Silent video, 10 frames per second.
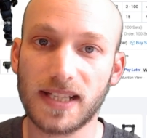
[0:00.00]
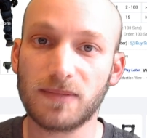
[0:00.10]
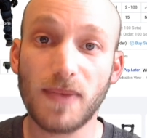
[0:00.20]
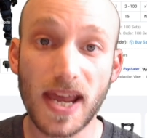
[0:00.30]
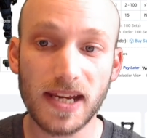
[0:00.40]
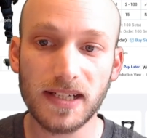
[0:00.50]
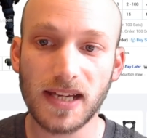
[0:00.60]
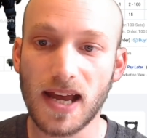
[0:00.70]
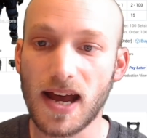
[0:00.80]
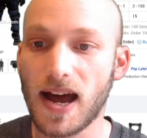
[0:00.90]
that's made,
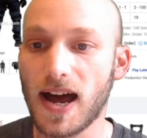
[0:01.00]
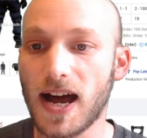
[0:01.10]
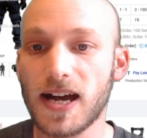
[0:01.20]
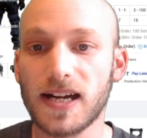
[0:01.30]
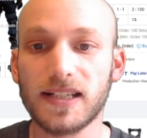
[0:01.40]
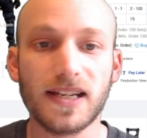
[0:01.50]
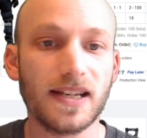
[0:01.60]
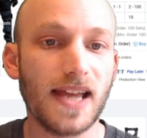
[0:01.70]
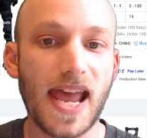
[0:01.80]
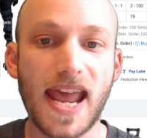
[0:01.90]

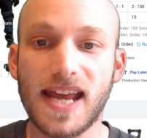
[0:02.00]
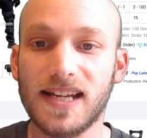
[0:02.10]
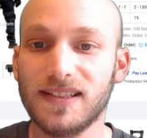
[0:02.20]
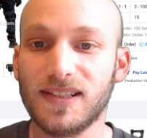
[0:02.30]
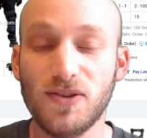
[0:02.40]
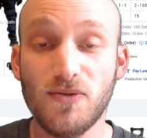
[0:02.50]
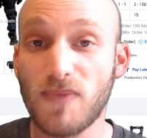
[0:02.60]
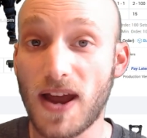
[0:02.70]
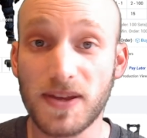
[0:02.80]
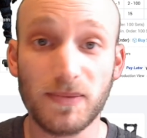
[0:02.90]
and you
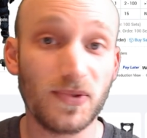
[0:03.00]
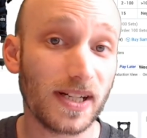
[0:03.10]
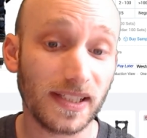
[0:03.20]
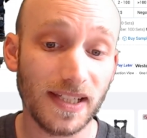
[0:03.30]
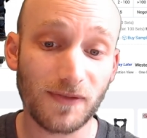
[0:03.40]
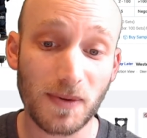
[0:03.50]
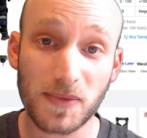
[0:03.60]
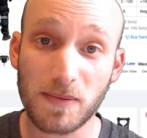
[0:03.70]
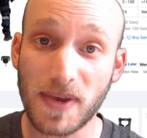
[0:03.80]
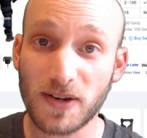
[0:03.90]
buy them directly
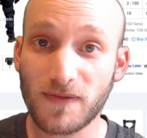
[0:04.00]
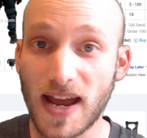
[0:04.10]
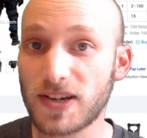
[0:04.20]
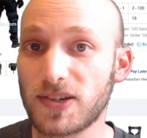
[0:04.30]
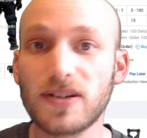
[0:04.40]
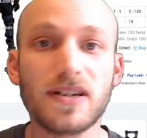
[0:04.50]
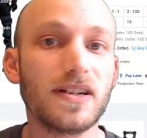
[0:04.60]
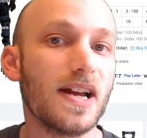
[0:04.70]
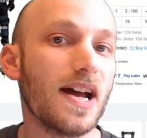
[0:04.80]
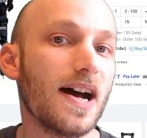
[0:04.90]
from the
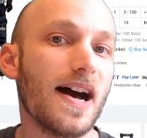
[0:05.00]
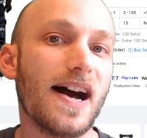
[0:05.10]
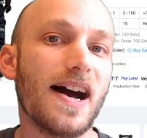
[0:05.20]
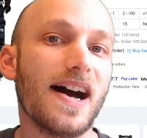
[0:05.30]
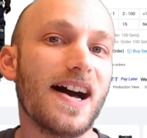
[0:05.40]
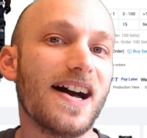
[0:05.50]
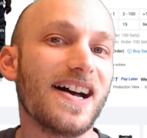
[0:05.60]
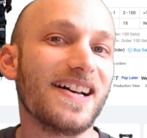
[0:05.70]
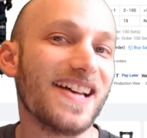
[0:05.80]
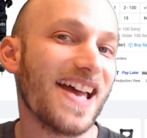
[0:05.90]
manufacturer,
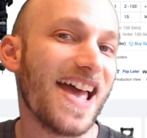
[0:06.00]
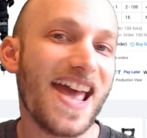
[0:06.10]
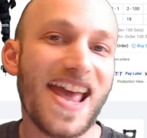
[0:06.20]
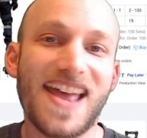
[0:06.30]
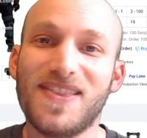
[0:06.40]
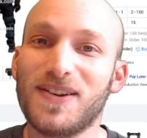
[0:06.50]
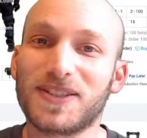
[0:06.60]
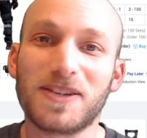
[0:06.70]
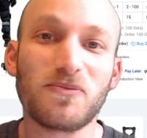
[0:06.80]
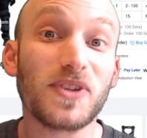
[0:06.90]
and
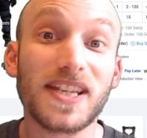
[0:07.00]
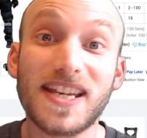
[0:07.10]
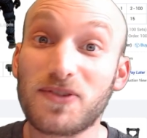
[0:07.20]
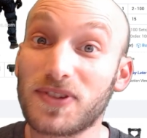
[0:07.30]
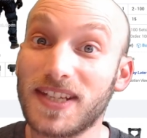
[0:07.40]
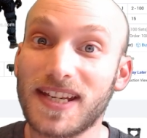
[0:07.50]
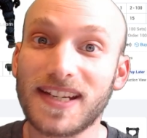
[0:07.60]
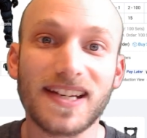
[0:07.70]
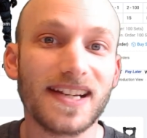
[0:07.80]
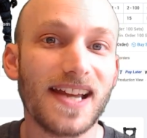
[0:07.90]
there's some really
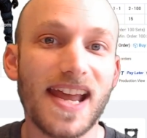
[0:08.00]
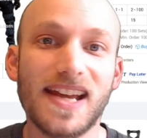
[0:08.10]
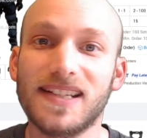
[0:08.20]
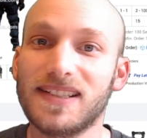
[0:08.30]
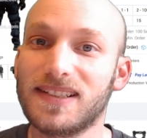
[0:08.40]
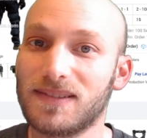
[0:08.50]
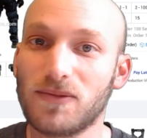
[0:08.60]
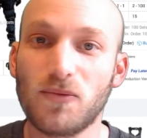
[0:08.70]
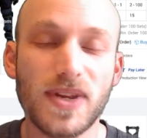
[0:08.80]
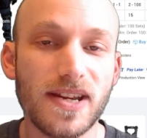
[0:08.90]
interesting and
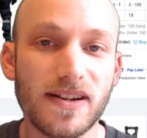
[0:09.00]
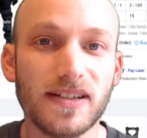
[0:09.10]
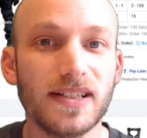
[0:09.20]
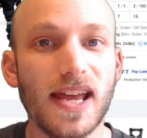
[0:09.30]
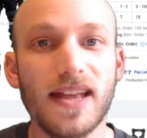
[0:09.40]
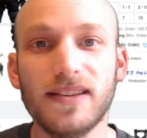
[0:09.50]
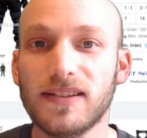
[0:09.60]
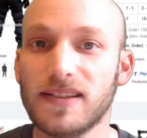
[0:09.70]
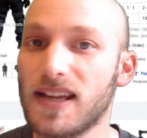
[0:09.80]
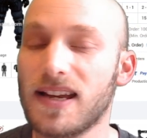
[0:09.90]
weird
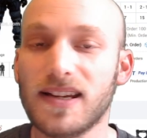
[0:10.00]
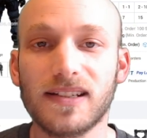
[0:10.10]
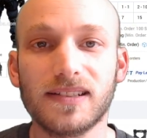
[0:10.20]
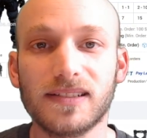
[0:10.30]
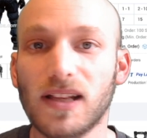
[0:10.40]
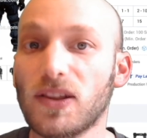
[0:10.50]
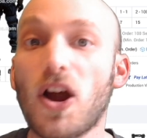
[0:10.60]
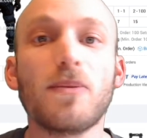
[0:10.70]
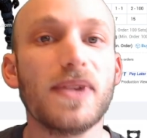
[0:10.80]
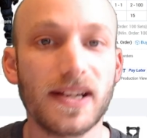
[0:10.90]
and
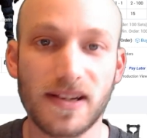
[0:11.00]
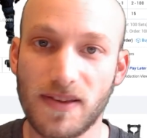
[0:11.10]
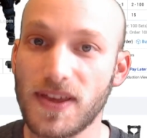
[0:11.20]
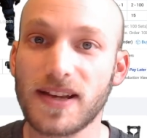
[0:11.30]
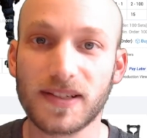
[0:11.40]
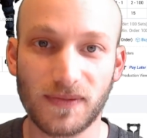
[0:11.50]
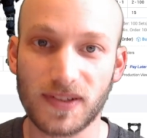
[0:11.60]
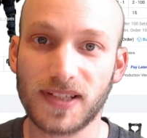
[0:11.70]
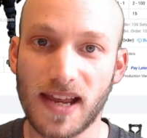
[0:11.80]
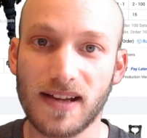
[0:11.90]
alarming things for
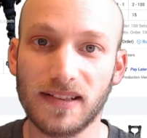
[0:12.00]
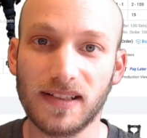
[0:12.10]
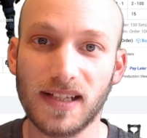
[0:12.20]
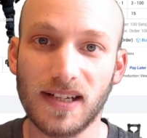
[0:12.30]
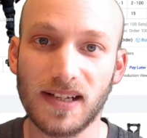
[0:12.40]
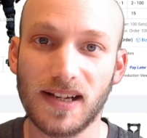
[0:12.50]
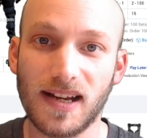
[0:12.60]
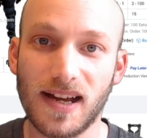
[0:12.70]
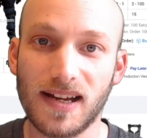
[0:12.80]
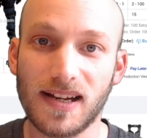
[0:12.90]
sale
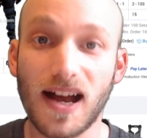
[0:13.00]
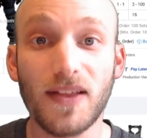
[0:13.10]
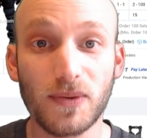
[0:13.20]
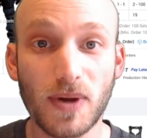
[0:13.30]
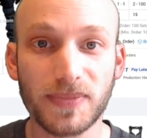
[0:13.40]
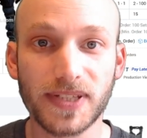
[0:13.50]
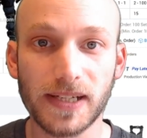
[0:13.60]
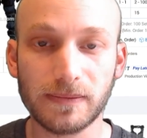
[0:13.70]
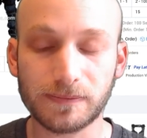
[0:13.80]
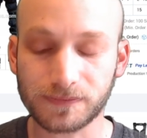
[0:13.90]
on the website.